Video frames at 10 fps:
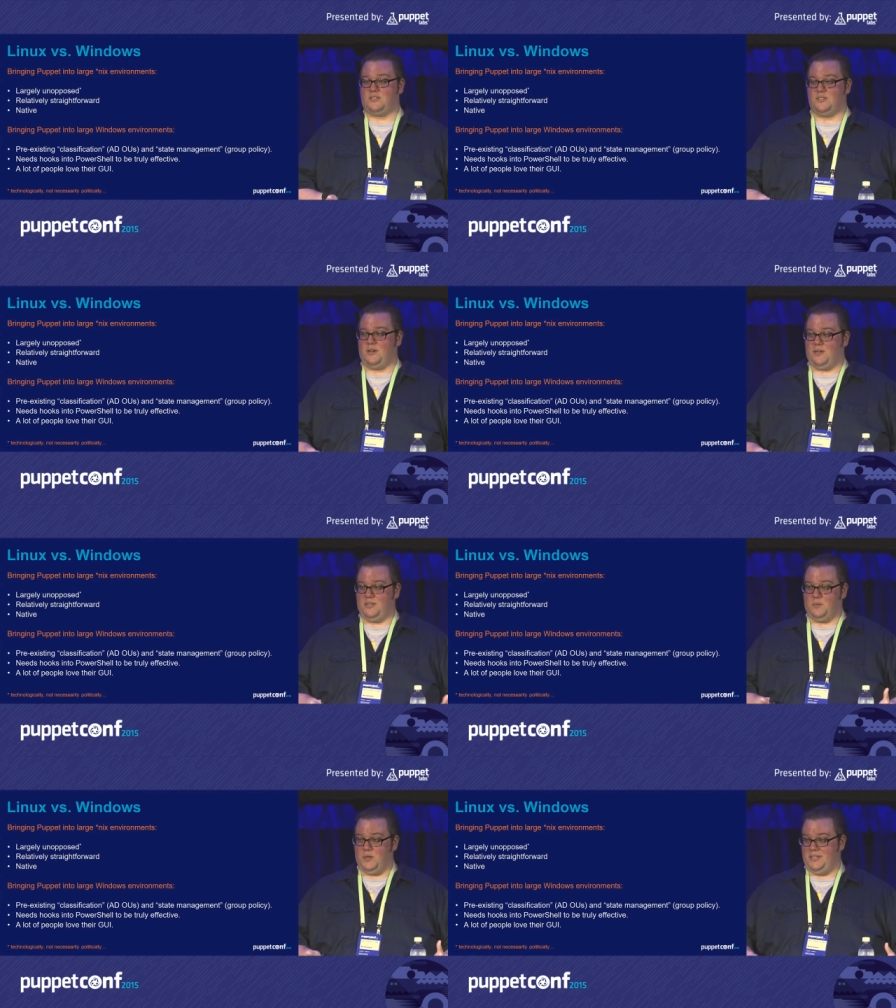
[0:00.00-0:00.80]
It's an
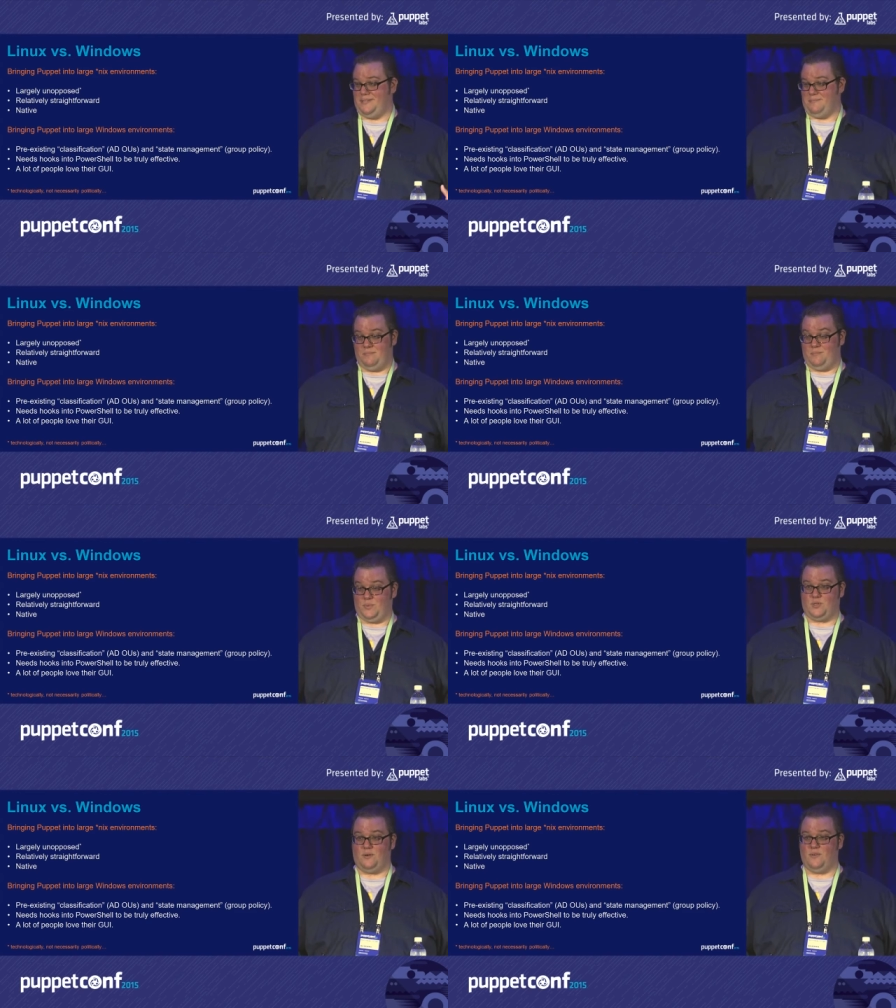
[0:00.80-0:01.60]
all-in-one
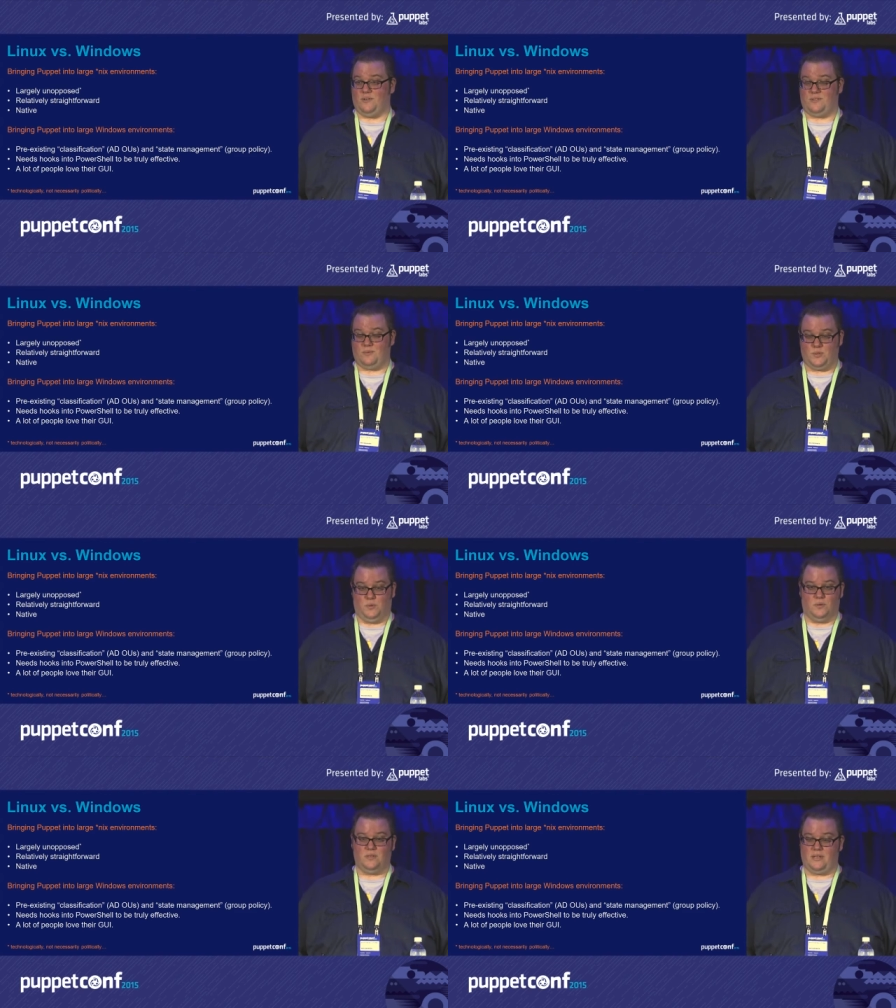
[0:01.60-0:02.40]
server
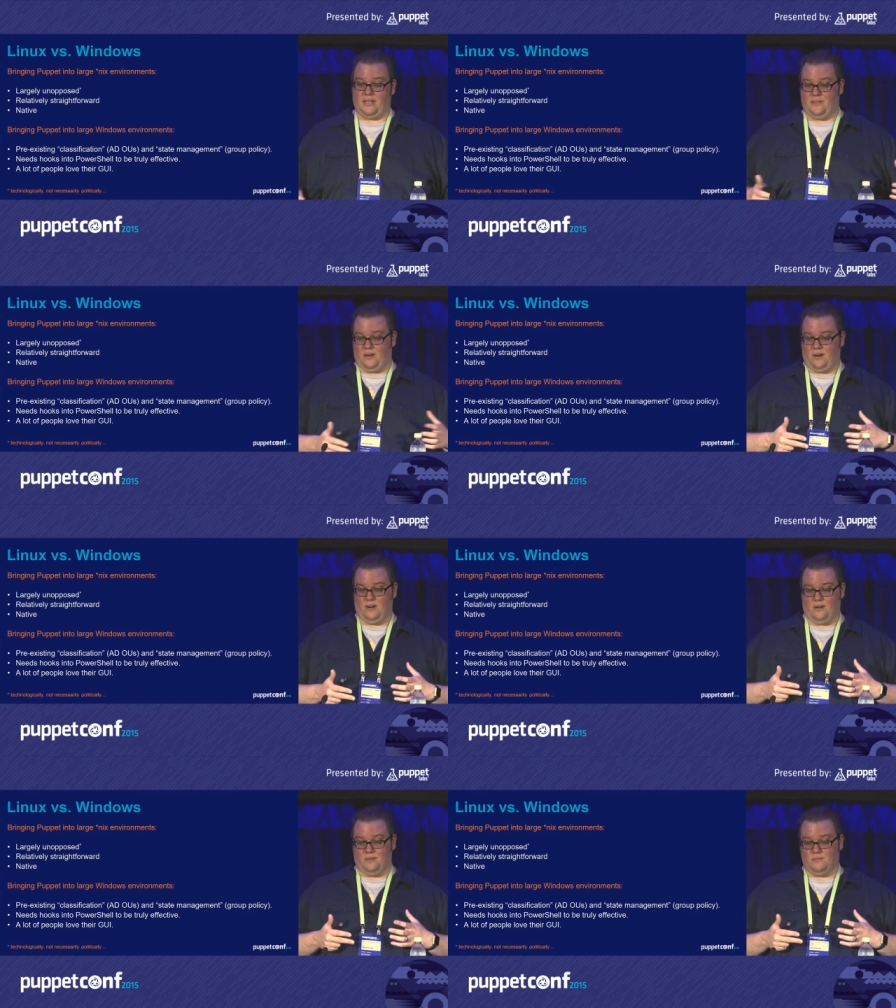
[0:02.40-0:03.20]
tool, and there
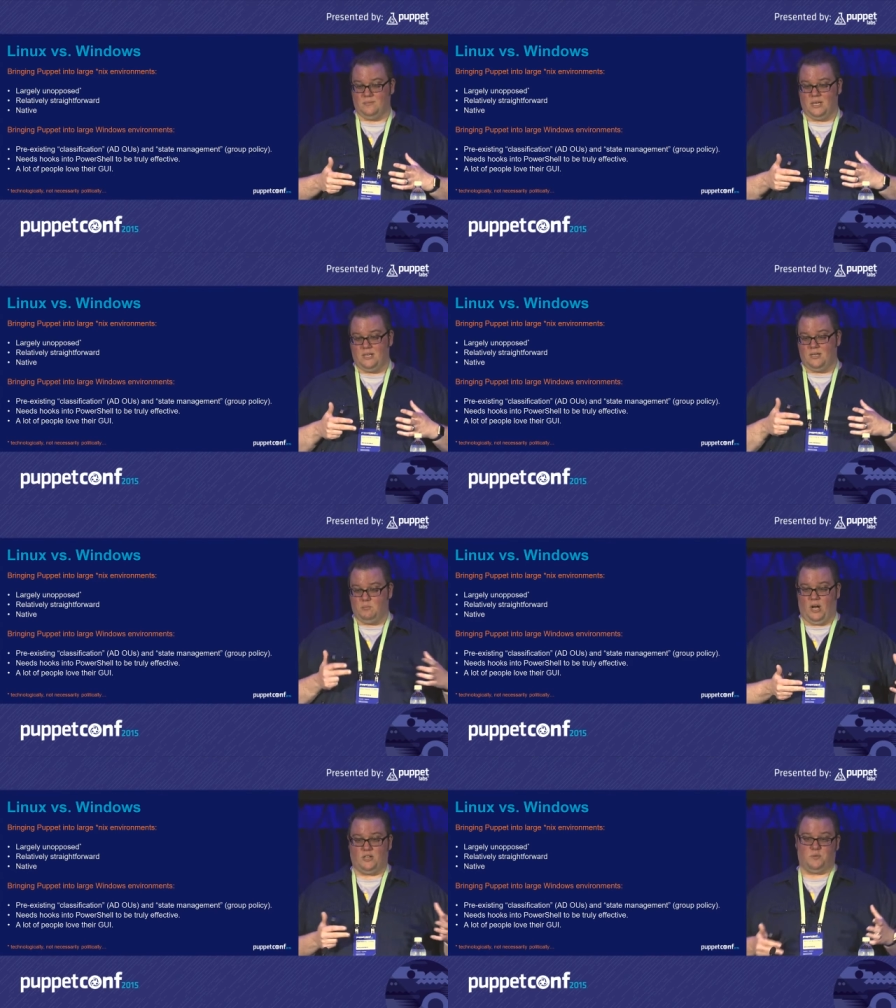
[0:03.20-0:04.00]
are
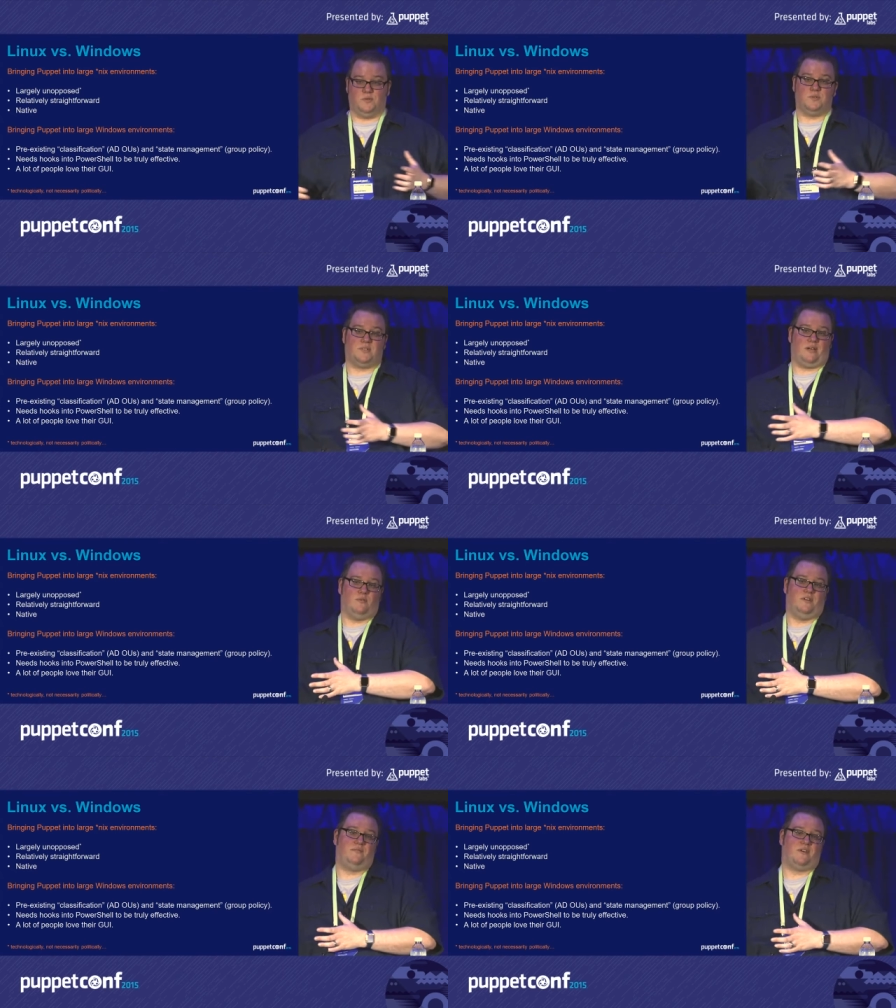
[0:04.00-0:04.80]
modules that
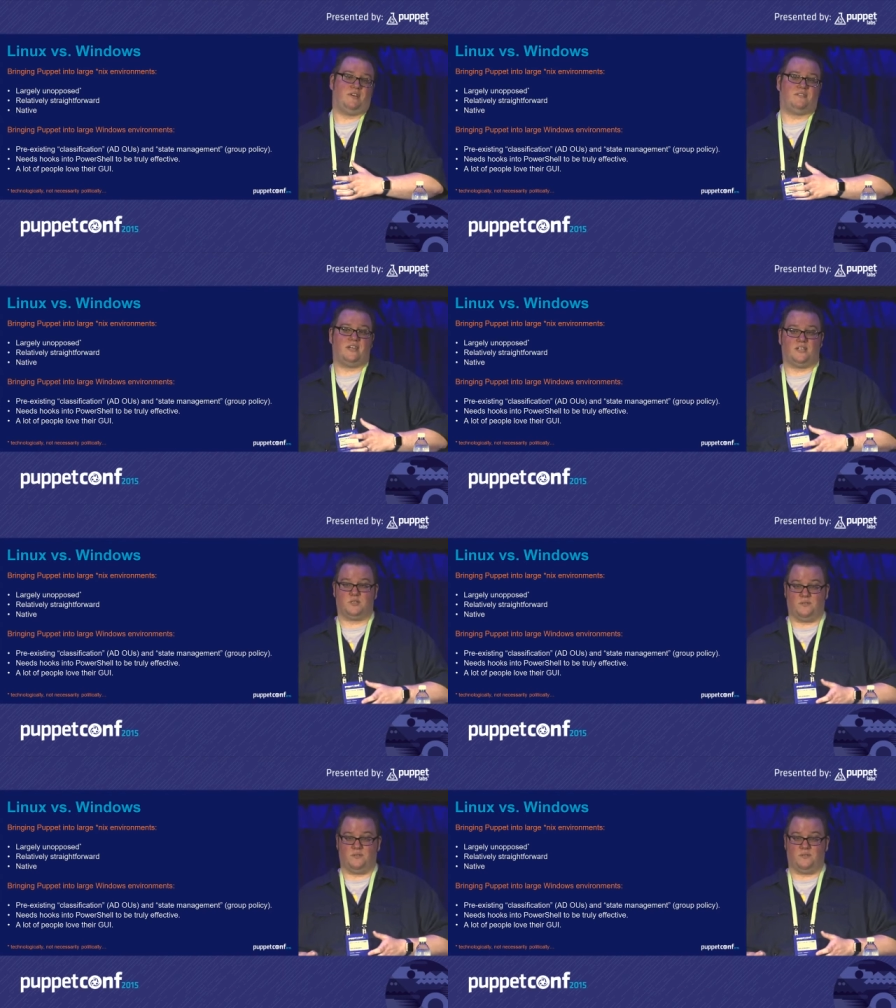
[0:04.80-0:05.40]
run very things.